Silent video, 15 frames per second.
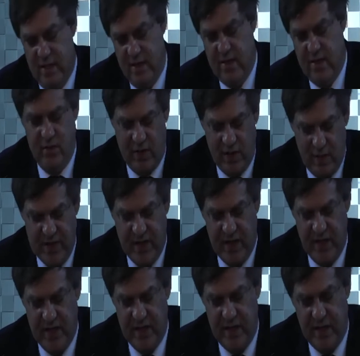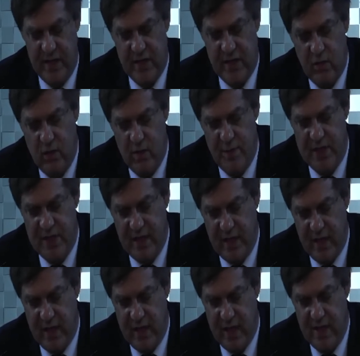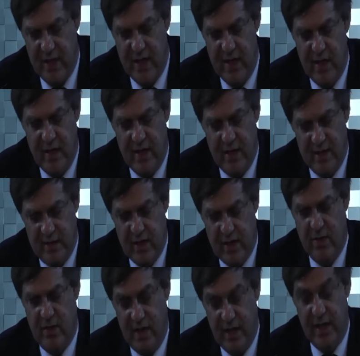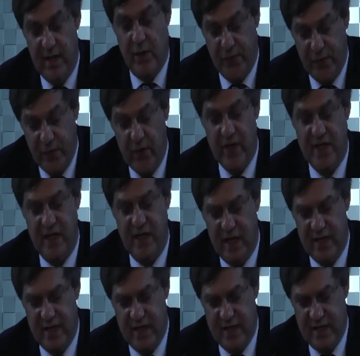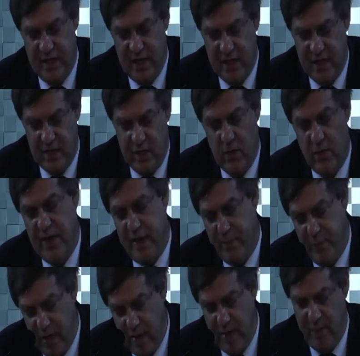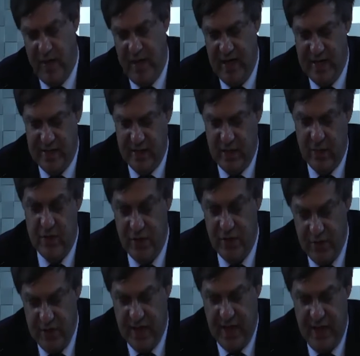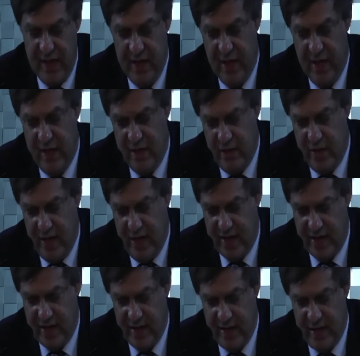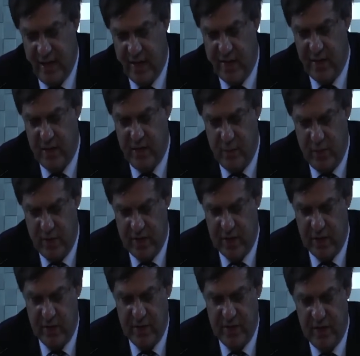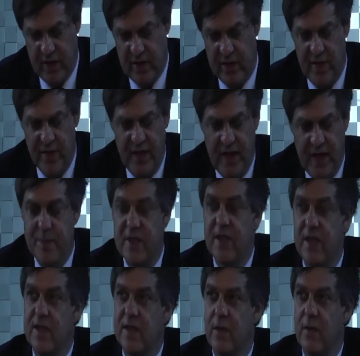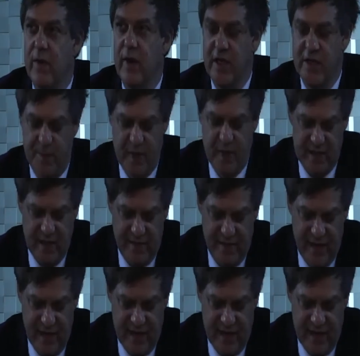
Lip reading: under international law in particular, so an authority under international law, there probably is no duty to exercise universal jurisdiction in the absence of very specific